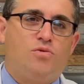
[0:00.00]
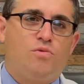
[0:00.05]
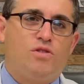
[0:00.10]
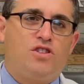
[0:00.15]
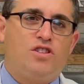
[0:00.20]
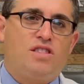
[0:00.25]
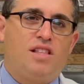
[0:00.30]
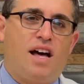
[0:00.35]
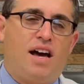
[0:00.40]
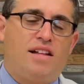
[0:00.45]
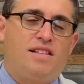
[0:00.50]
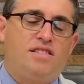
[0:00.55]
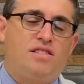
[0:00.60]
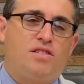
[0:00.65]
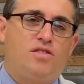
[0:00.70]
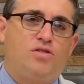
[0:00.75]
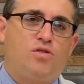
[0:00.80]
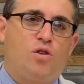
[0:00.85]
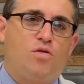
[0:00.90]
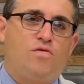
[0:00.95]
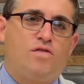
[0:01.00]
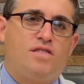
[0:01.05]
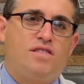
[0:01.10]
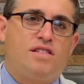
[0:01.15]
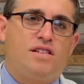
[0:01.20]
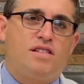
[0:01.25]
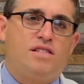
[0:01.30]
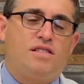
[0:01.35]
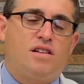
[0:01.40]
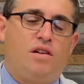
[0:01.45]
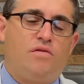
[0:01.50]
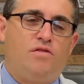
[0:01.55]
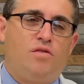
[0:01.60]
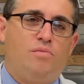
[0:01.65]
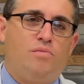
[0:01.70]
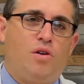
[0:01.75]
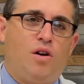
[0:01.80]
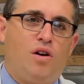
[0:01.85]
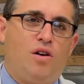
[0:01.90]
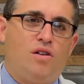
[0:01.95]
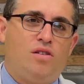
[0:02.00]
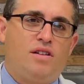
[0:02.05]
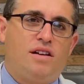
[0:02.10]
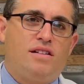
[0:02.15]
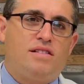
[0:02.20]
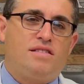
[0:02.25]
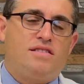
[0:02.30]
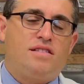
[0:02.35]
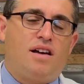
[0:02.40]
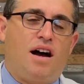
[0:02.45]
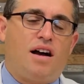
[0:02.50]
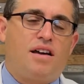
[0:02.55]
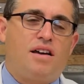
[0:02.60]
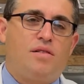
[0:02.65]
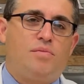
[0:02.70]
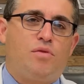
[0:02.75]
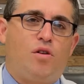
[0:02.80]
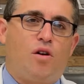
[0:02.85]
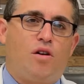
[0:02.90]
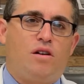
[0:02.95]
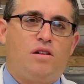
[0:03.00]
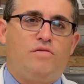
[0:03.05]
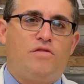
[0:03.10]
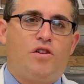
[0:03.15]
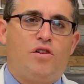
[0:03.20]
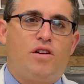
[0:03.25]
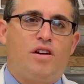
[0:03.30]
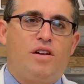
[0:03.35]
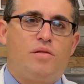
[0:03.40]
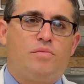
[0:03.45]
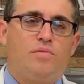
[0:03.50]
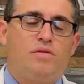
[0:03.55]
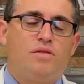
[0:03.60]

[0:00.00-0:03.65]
which lines the surfaces of the ball and socket part of your hip.